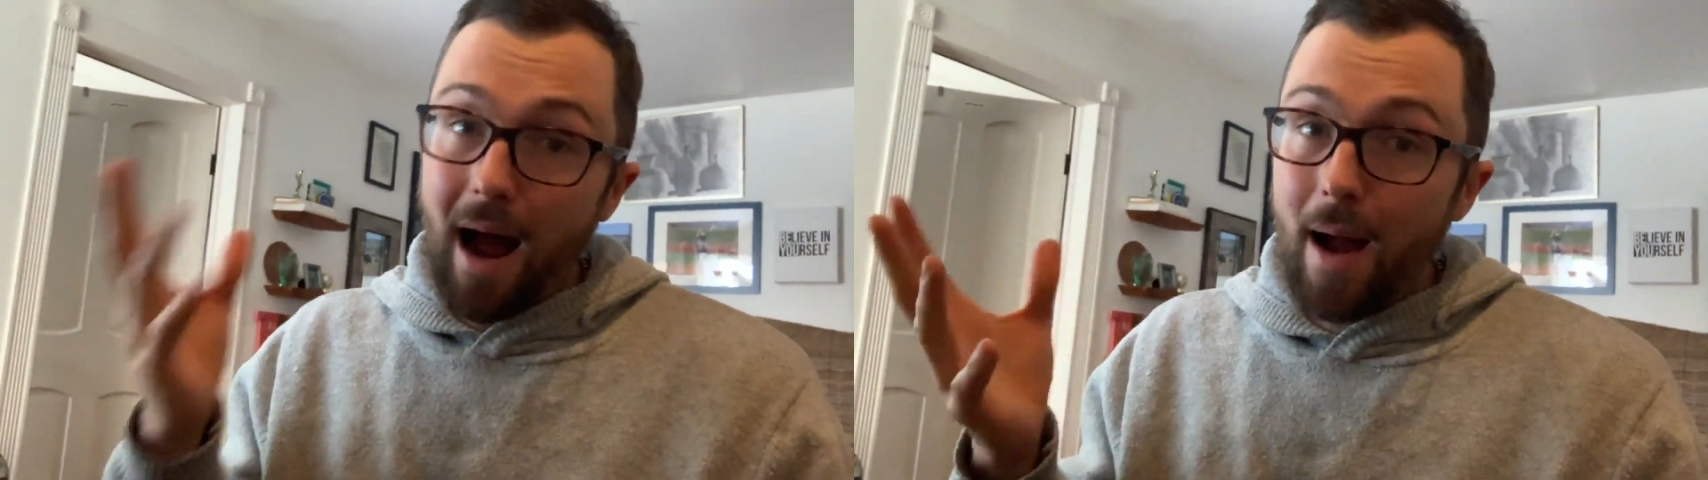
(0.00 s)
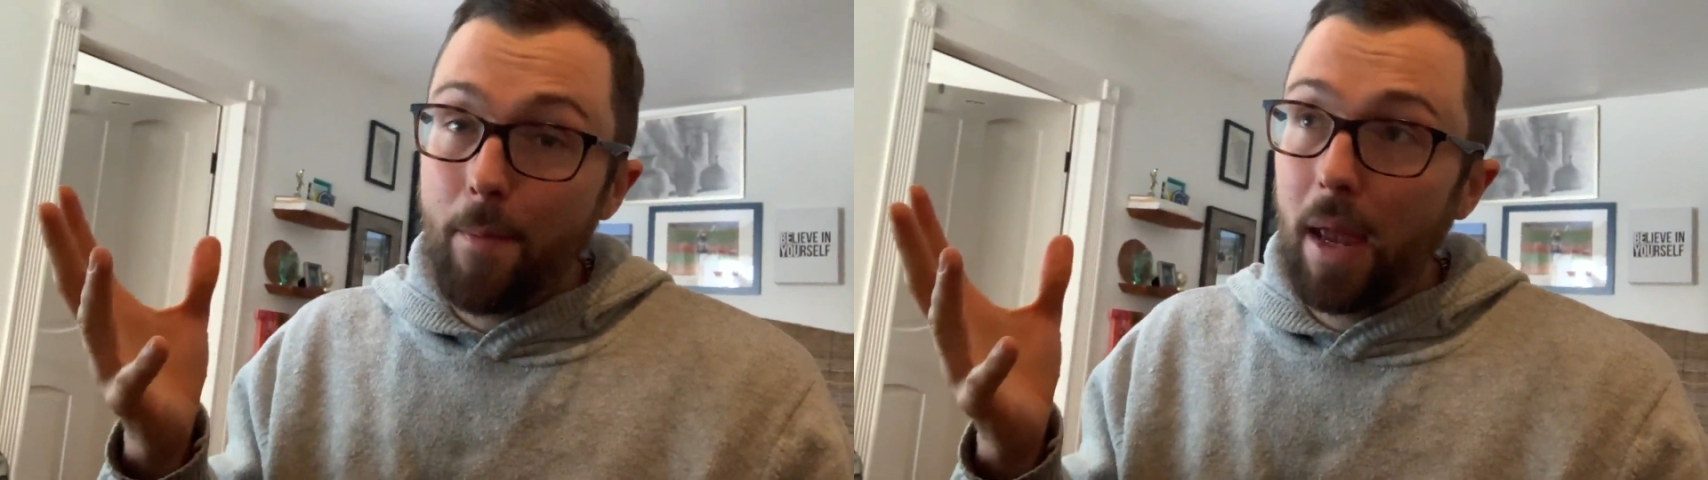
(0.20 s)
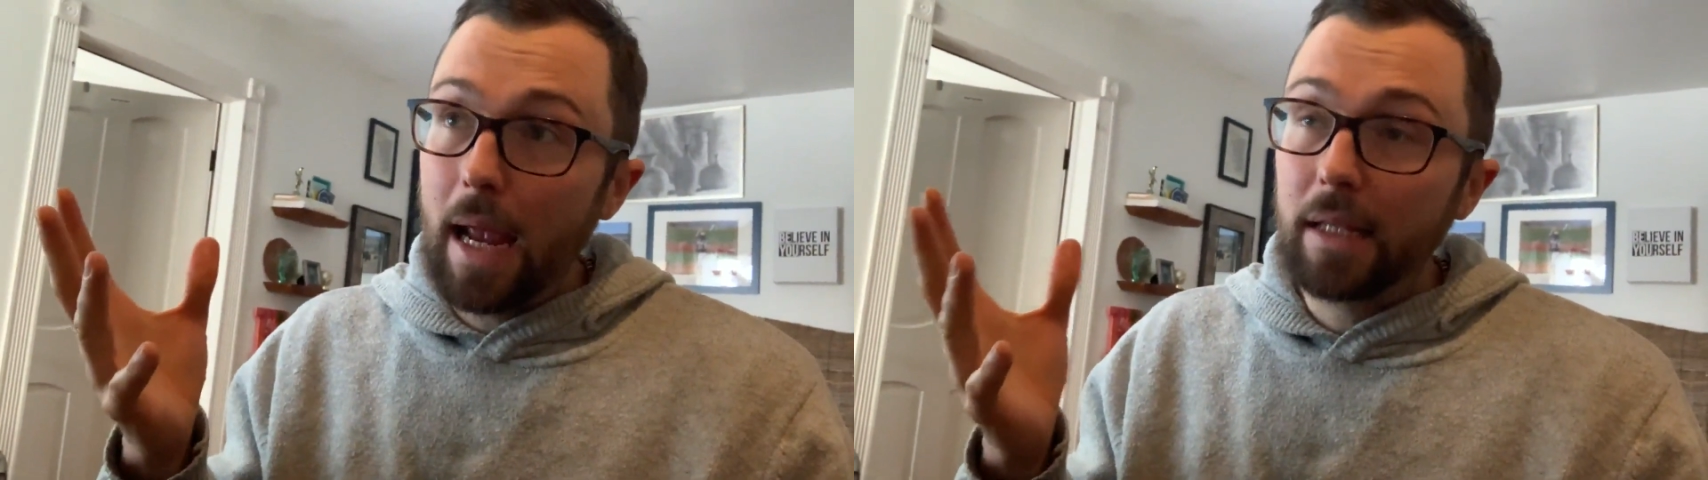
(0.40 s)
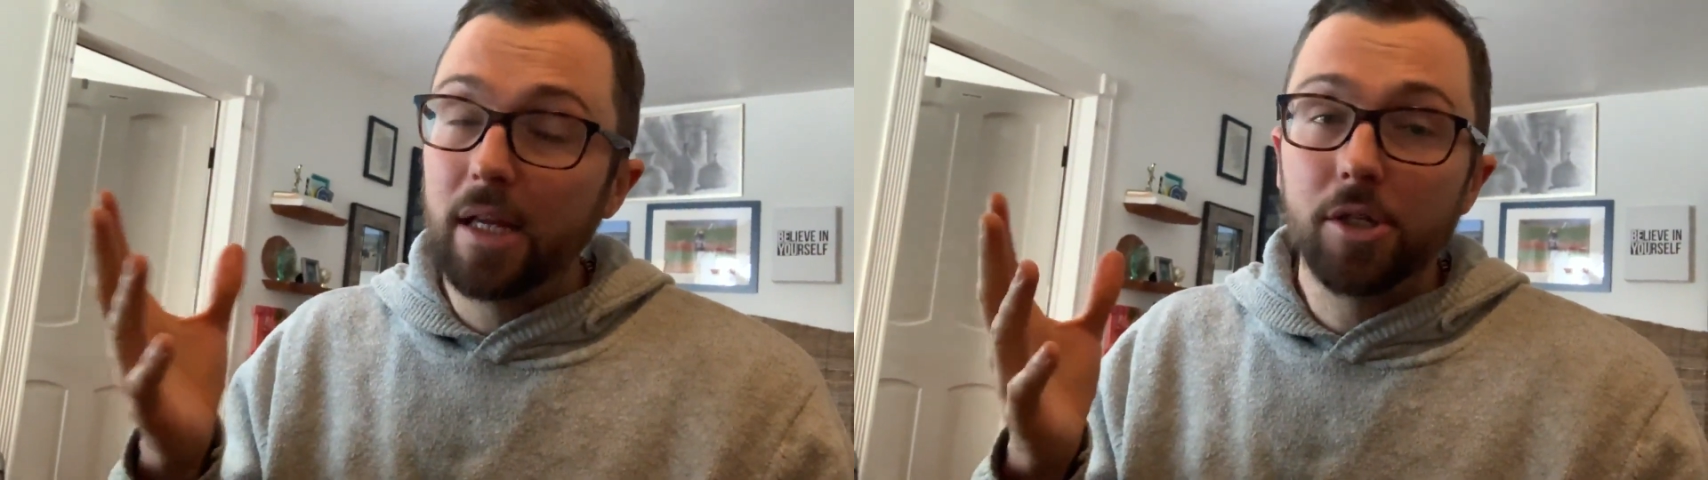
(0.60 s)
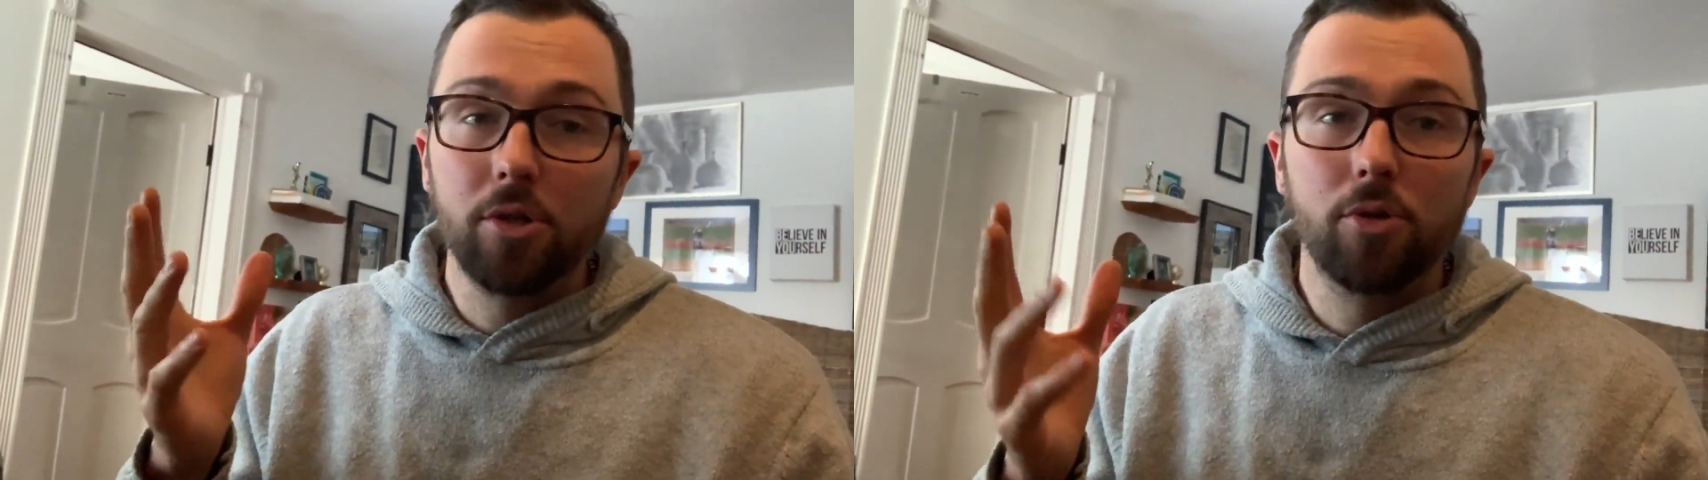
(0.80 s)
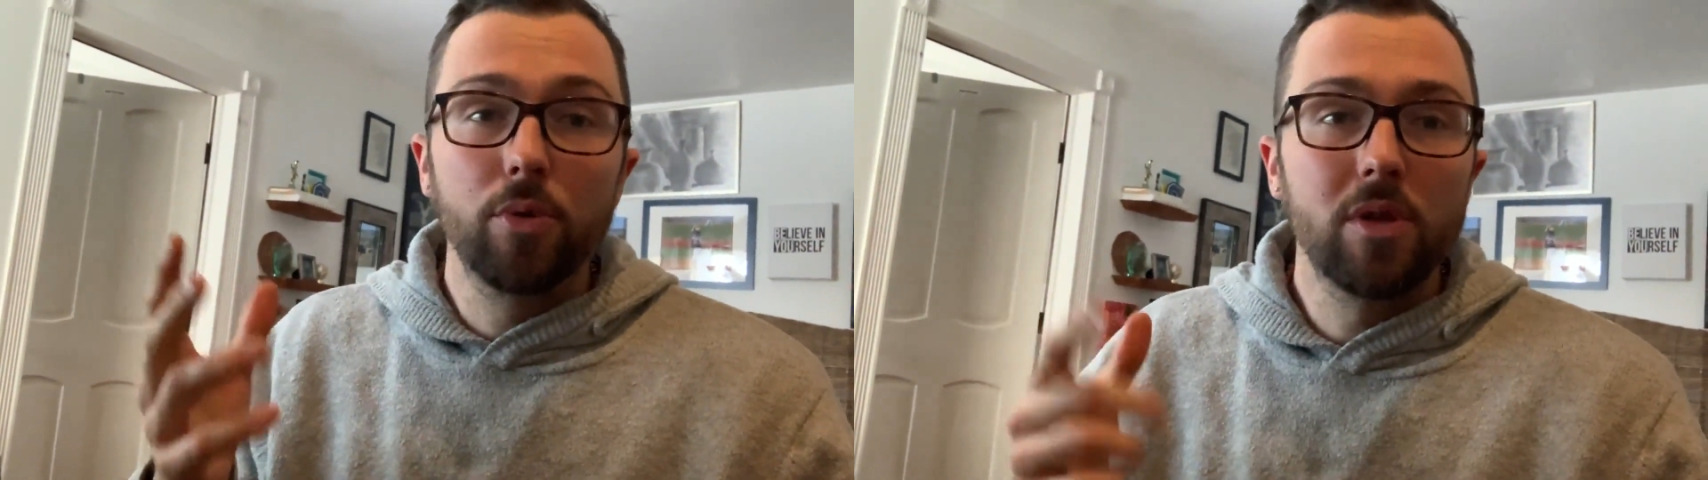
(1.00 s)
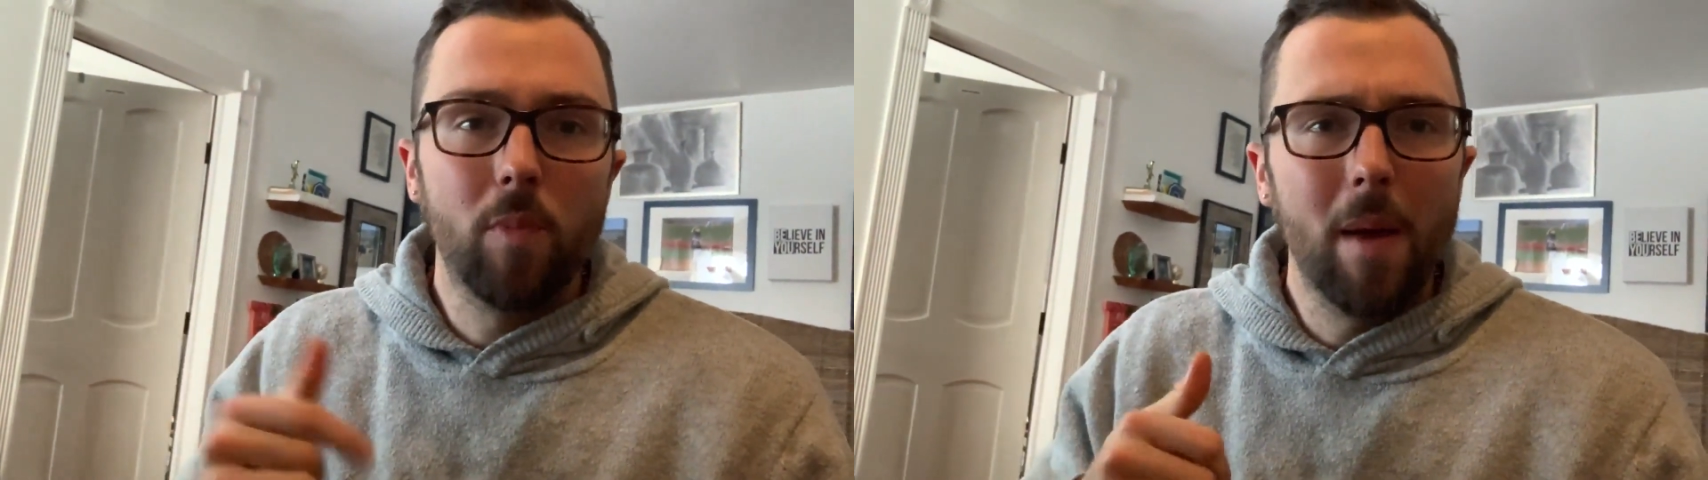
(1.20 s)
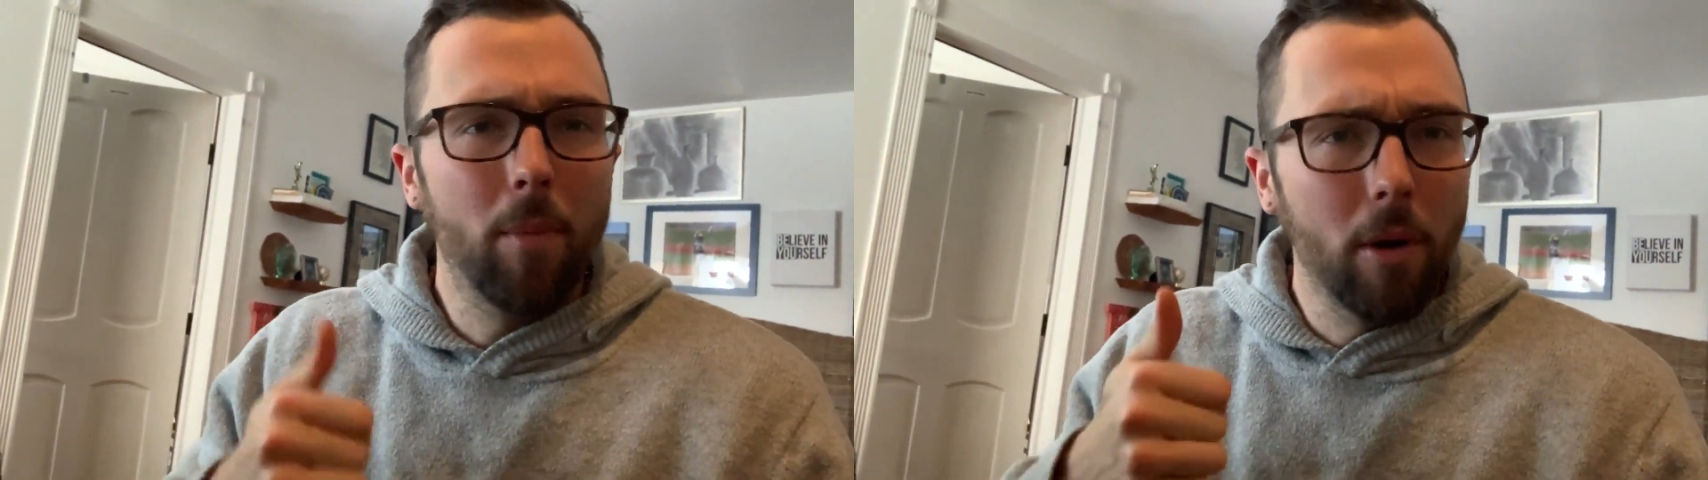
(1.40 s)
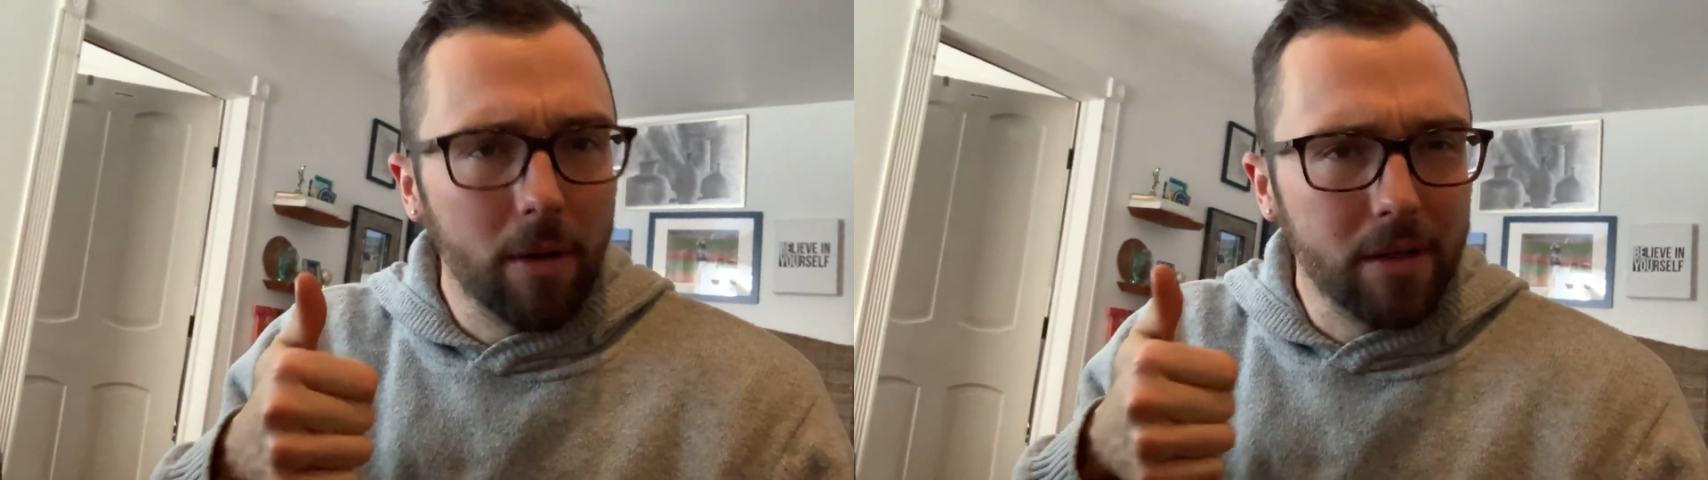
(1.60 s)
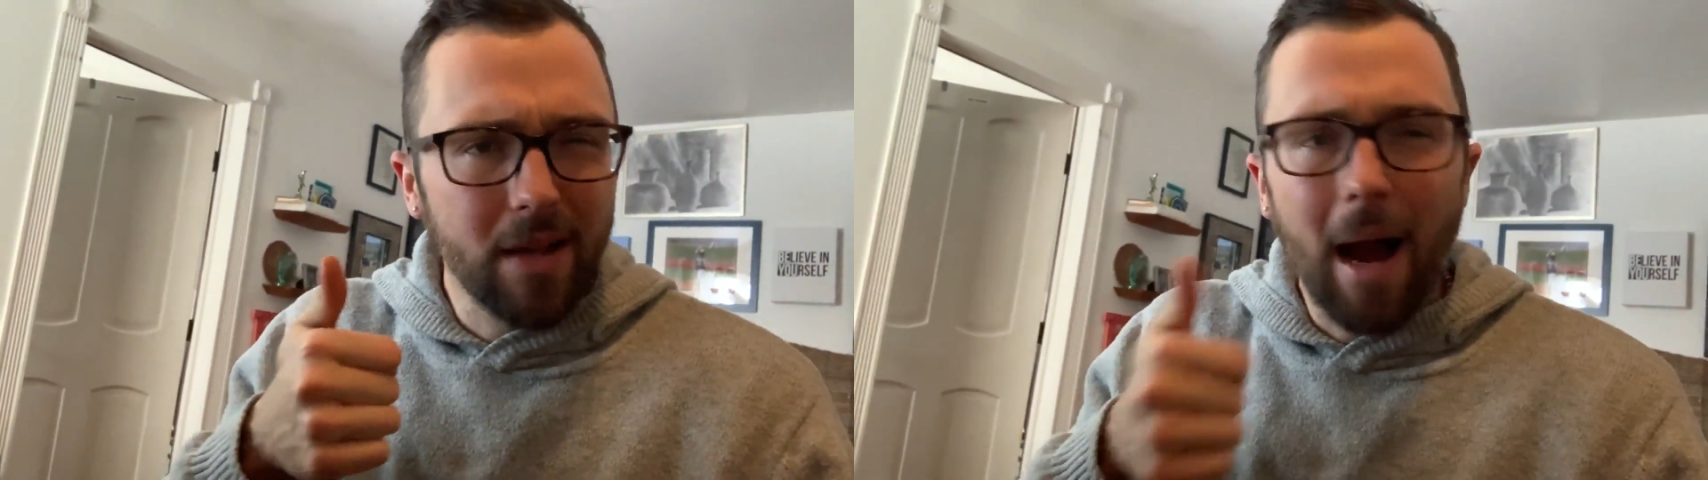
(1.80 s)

I'm paying attention to in this paper is